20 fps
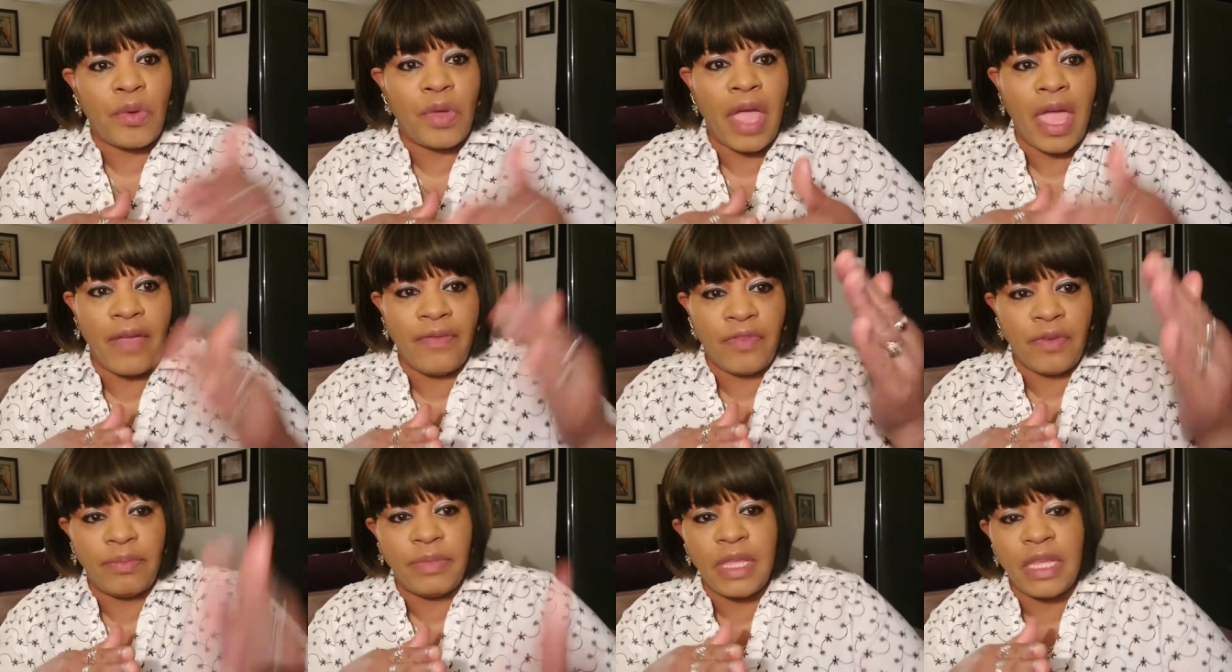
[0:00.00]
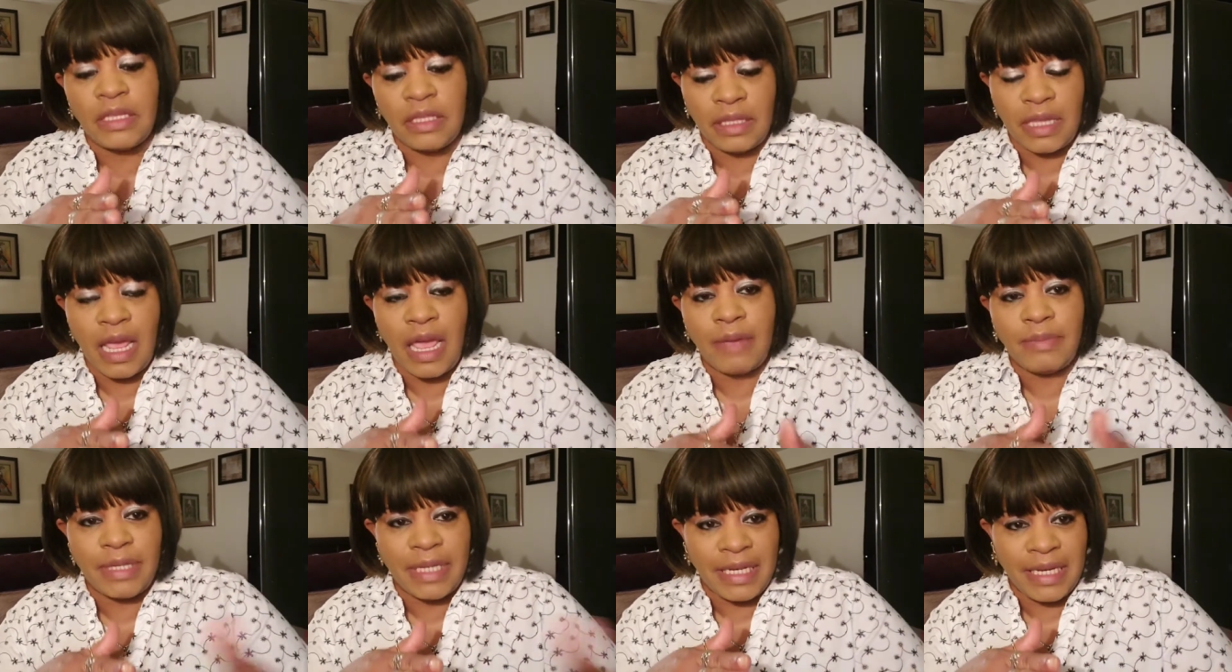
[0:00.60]
Okay, from this
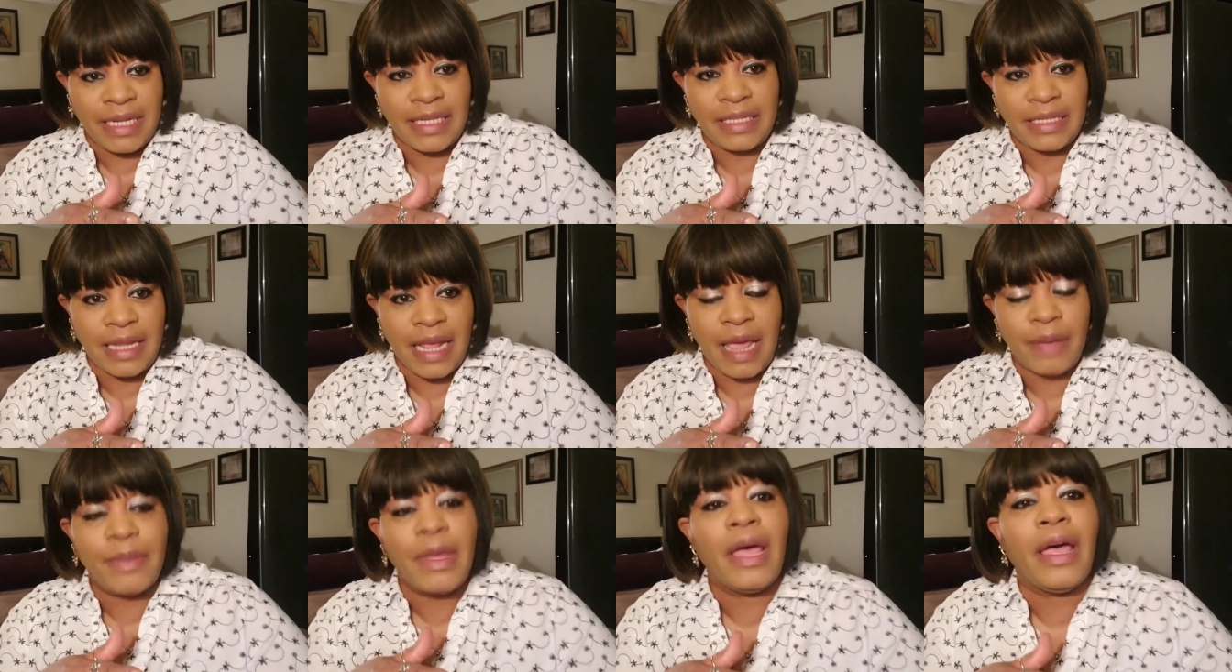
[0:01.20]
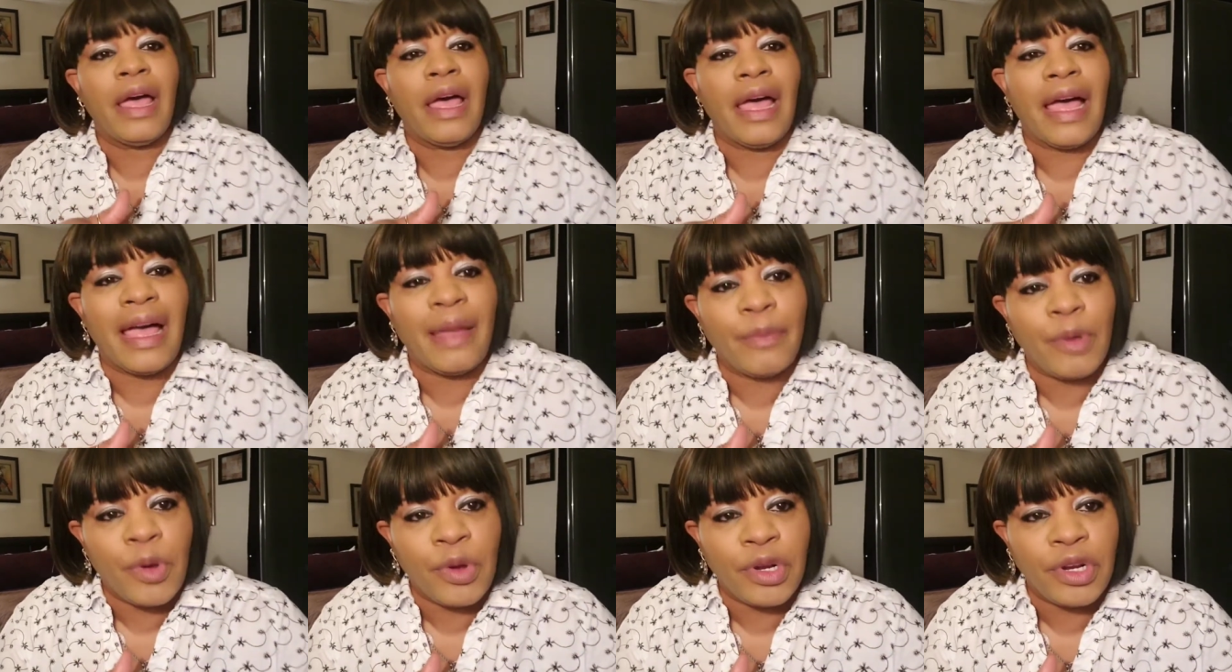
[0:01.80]
time to this time,
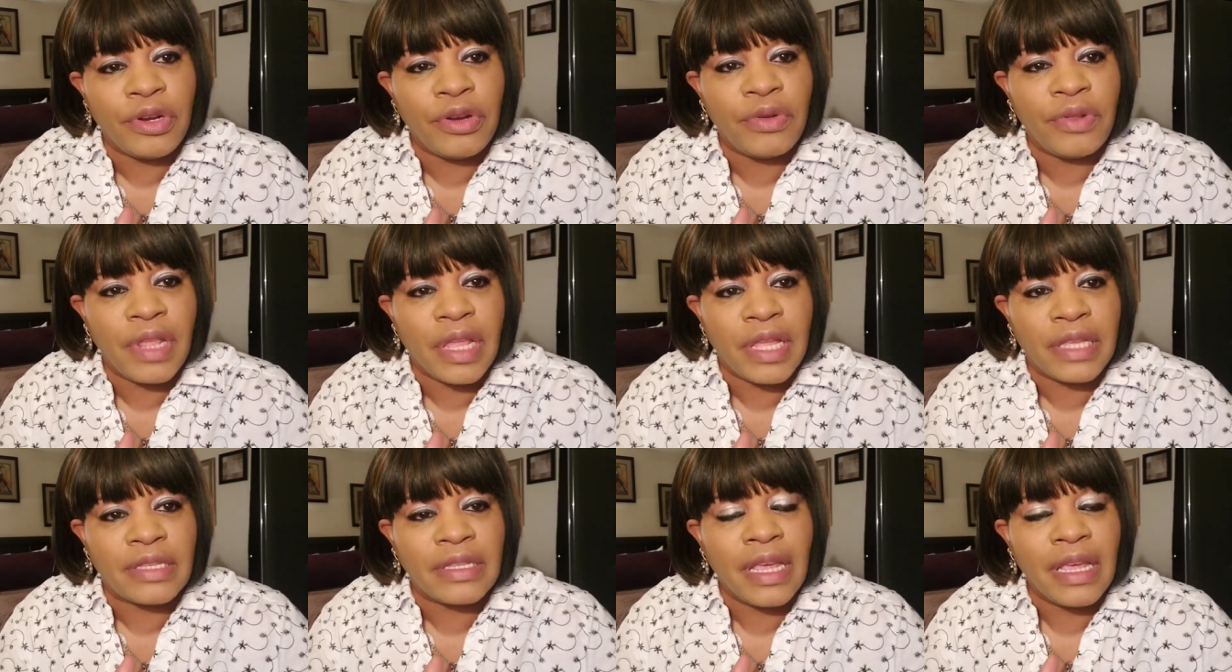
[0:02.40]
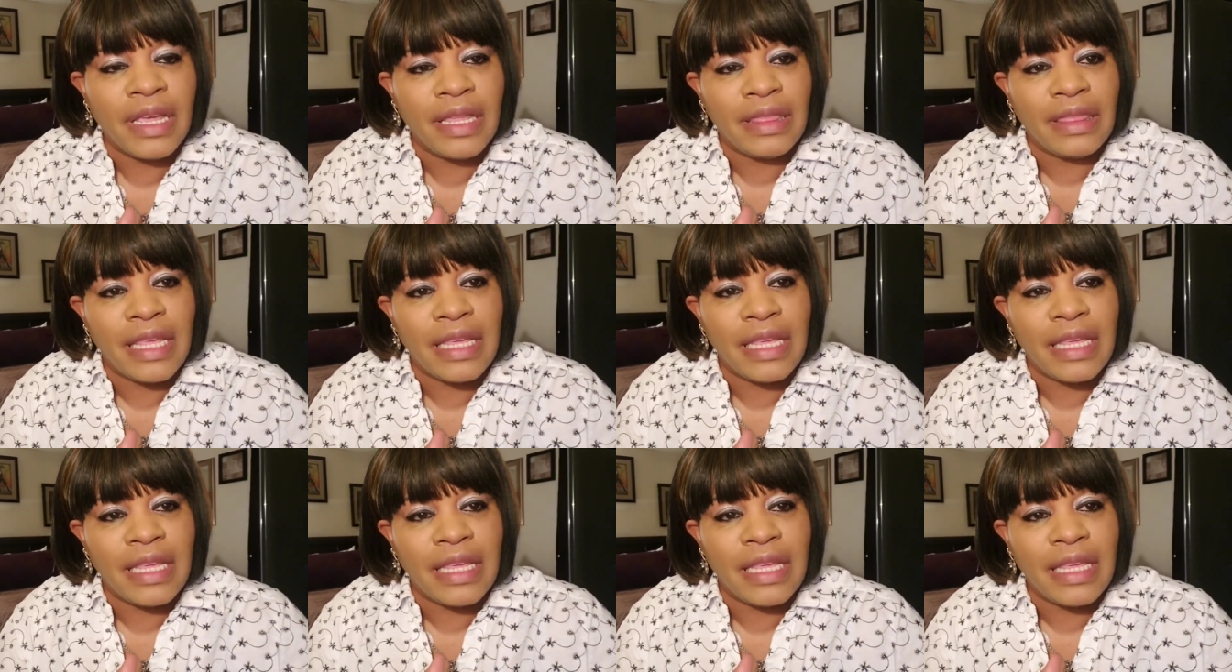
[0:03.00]
I'm going to do this.